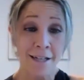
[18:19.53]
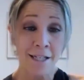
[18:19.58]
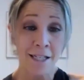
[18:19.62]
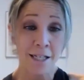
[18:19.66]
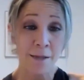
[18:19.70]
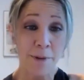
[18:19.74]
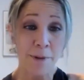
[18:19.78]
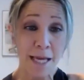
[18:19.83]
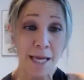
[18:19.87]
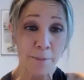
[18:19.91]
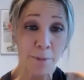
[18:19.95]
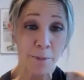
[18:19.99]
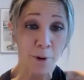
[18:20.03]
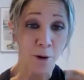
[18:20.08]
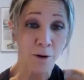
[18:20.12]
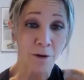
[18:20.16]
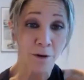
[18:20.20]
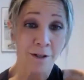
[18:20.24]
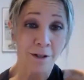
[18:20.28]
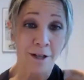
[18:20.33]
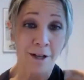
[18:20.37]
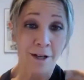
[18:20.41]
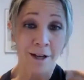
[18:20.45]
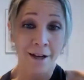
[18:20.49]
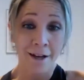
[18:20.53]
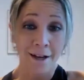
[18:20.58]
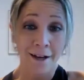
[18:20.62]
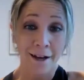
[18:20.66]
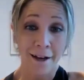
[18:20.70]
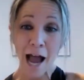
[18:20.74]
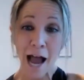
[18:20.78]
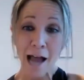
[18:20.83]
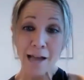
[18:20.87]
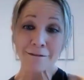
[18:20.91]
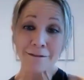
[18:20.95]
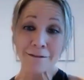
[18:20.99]
to people?
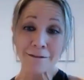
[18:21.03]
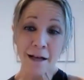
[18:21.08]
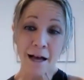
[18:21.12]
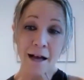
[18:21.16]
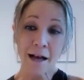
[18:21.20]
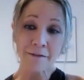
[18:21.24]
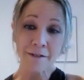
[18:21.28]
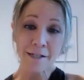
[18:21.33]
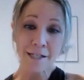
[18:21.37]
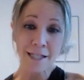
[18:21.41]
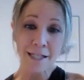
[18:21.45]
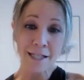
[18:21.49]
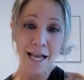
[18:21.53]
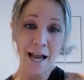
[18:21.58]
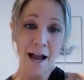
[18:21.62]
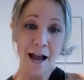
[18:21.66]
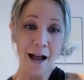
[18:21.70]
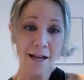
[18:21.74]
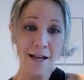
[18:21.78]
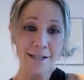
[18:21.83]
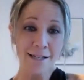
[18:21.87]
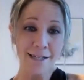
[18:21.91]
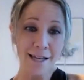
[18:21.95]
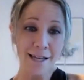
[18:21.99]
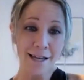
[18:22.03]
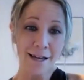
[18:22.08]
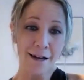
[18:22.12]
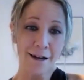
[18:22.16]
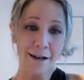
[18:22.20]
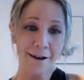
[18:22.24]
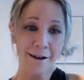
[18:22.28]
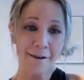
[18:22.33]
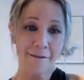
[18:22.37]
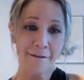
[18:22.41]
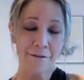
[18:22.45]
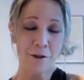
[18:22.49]
I loved the
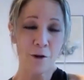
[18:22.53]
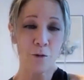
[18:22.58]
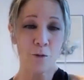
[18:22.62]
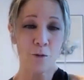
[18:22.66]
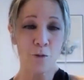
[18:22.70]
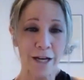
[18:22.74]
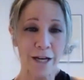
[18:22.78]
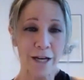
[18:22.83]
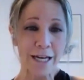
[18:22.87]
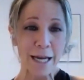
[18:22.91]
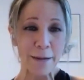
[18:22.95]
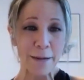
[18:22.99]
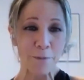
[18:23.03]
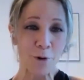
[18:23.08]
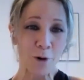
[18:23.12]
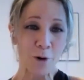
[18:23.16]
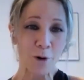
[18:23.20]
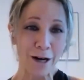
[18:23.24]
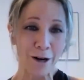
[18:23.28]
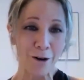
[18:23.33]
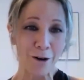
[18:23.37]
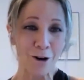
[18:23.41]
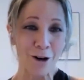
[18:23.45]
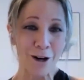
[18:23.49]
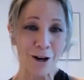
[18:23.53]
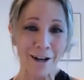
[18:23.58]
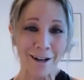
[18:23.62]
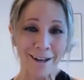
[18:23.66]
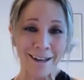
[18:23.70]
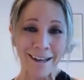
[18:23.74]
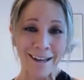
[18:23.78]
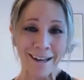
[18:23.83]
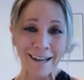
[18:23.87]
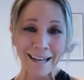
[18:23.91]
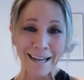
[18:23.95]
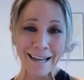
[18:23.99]
idea of the 3D printer
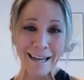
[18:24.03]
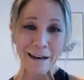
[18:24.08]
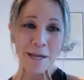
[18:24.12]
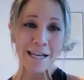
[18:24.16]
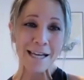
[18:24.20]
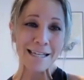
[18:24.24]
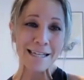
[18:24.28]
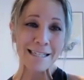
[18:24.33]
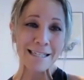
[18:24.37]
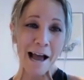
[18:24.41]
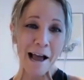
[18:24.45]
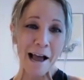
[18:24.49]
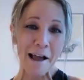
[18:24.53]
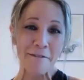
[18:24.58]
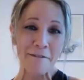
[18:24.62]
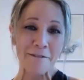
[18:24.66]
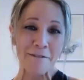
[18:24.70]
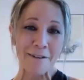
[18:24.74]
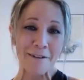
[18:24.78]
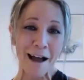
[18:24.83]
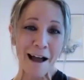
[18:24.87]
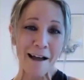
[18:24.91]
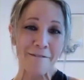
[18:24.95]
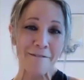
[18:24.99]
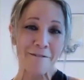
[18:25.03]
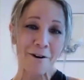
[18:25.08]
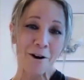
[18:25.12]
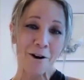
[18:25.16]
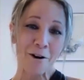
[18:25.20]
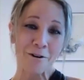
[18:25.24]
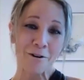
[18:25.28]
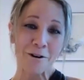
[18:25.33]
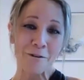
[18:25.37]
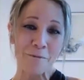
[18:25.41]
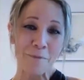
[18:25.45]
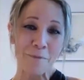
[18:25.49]
because I've
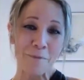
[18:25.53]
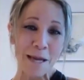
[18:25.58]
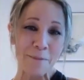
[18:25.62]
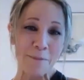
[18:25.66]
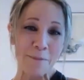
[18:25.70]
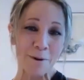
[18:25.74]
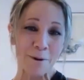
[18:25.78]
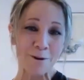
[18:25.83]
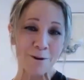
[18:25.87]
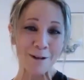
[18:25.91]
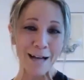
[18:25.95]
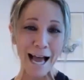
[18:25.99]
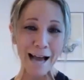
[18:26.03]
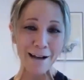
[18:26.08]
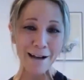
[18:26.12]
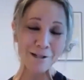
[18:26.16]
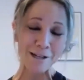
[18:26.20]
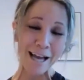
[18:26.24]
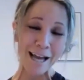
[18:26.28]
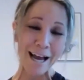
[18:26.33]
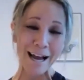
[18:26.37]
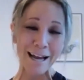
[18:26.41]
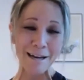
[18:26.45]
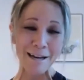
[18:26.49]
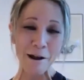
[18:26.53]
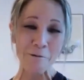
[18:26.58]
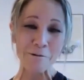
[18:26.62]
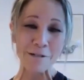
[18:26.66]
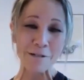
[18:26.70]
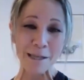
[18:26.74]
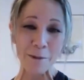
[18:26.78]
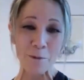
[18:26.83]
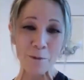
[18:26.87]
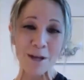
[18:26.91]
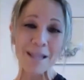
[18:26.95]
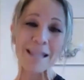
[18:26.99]
heard of people, actually I know
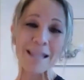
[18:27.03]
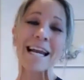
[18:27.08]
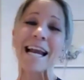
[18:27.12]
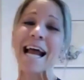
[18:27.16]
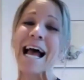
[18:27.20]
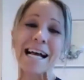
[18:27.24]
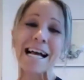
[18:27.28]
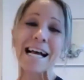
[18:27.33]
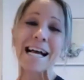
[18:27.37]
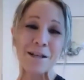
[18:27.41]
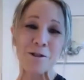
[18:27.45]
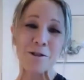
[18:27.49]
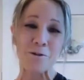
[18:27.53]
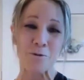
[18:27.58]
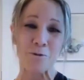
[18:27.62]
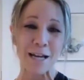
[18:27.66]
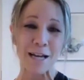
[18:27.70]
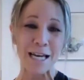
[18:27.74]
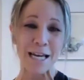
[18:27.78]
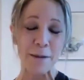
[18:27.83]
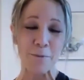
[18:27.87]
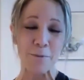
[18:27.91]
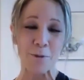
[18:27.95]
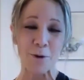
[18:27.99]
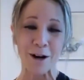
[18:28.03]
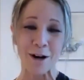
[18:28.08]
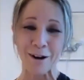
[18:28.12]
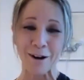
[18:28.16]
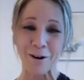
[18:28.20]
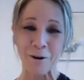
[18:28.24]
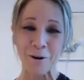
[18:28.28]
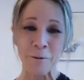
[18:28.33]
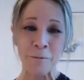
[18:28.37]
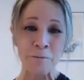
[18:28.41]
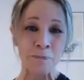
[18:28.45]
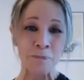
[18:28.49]
someone that has a 3D
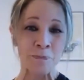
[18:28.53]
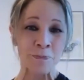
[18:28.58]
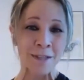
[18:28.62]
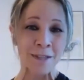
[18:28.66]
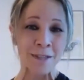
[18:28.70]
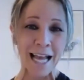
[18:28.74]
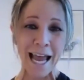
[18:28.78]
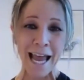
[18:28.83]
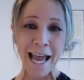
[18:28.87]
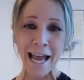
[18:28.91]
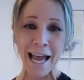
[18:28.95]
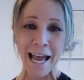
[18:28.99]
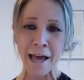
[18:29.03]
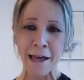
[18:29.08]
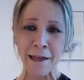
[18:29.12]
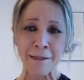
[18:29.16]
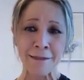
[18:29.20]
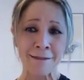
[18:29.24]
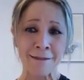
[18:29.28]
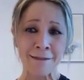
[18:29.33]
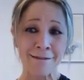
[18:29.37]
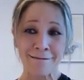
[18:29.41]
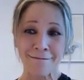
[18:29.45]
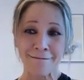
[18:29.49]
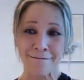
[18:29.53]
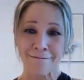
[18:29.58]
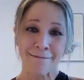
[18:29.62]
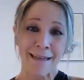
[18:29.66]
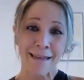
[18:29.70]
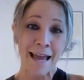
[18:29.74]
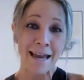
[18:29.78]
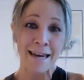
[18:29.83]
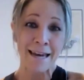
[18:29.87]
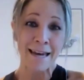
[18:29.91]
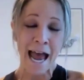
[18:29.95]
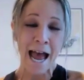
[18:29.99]
printer and
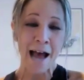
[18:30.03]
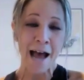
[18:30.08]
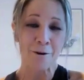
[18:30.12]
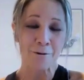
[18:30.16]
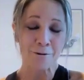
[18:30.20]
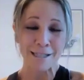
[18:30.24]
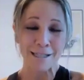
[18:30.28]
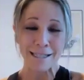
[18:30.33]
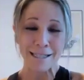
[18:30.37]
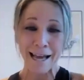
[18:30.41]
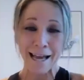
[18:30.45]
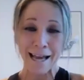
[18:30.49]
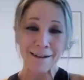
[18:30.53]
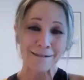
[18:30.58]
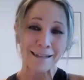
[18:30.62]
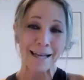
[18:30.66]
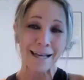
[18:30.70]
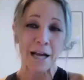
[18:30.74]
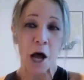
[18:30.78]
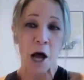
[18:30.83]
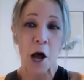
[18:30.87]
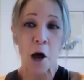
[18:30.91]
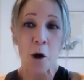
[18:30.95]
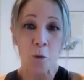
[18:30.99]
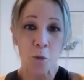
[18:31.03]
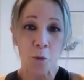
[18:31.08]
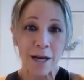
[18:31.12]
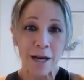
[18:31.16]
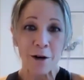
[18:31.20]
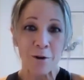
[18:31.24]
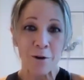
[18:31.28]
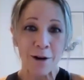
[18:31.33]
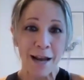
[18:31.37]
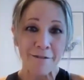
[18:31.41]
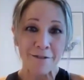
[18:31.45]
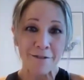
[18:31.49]
they now say like, oh, we
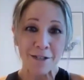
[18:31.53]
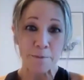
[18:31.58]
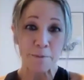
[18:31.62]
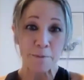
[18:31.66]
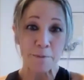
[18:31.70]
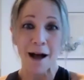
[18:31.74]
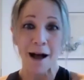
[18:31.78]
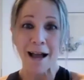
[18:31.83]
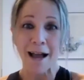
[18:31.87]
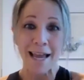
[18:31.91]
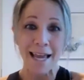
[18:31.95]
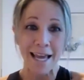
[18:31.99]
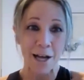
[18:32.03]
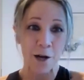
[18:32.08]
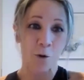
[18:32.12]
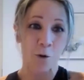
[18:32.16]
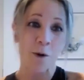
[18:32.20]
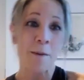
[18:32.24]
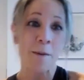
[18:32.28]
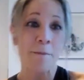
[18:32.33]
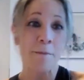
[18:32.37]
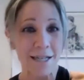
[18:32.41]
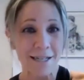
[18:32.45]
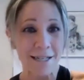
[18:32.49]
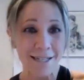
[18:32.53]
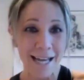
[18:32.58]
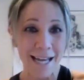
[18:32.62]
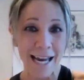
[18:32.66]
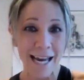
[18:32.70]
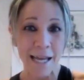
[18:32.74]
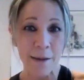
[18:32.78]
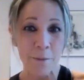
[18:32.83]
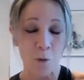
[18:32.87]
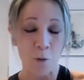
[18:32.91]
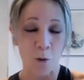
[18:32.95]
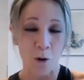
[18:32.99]
don't have to buy equipment
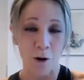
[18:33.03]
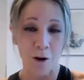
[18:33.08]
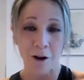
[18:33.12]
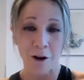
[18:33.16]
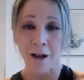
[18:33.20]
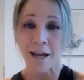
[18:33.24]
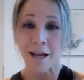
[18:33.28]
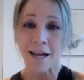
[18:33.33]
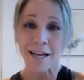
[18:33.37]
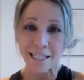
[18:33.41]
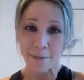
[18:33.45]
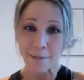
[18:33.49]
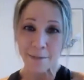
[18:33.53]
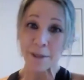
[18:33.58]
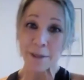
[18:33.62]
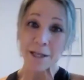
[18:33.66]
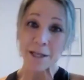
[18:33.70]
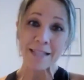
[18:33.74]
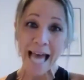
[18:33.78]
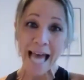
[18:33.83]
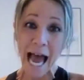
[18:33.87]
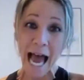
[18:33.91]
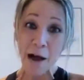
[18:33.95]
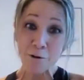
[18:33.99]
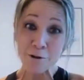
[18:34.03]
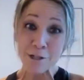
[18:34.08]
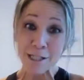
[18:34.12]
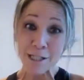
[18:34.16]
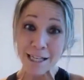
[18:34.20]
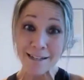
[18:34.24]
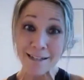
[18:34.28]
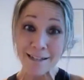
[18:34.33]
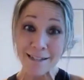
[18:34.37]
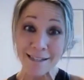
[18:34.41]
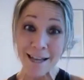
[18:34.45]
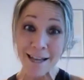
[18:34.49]
anymore to build the
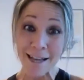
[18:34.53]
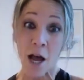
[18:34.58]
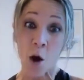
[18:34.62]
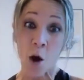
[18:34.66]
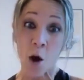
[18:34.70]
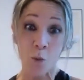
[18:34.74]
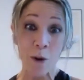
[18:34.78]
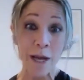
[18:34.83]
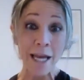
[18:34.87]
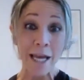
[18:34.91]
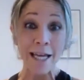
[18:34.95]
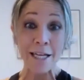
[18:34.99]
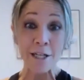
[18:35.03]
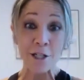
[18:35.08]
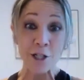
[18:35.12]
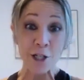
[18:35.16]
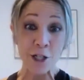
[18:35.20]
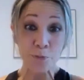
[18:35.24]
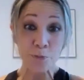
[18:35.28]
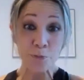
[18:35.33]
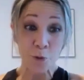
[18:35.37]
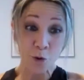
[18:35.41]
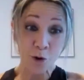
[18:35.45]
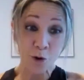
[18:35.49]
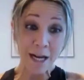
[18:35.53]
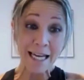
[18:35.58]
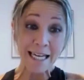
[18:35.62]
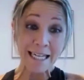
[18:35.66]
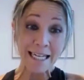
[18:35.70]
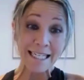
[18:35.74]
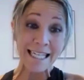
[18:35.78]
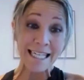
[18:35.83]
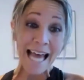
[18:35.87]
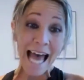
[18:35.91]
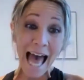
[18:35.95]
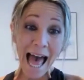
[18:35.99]
houses. We can just
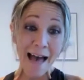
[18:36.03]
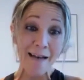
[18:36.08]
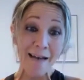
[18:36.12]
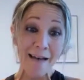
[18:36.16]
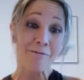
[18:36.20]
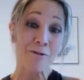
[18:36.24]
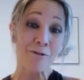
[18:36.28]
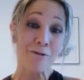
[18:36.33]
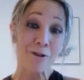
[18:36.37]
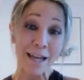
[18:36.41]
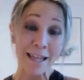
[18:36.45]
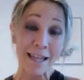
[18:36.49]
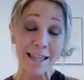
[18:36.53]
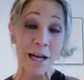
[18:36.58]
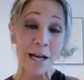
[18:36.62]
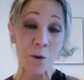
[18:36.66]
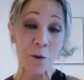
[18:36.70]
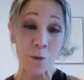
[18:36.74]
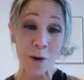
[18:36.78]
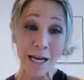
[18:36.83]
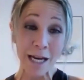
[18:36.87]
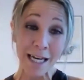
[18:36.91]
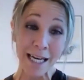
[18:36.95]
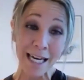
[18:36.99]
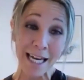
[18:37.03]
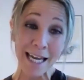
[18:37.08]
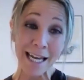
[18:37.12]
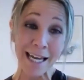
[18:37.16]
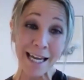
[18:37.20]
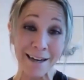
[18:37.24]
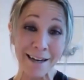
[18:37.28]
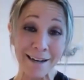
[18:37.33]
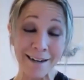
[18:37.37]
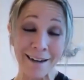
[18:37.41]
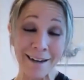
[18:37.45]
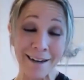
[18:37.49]
print everything we
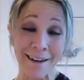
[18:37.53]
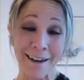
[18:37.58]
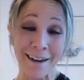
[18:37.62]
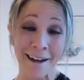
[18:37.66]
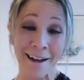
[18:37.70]
need,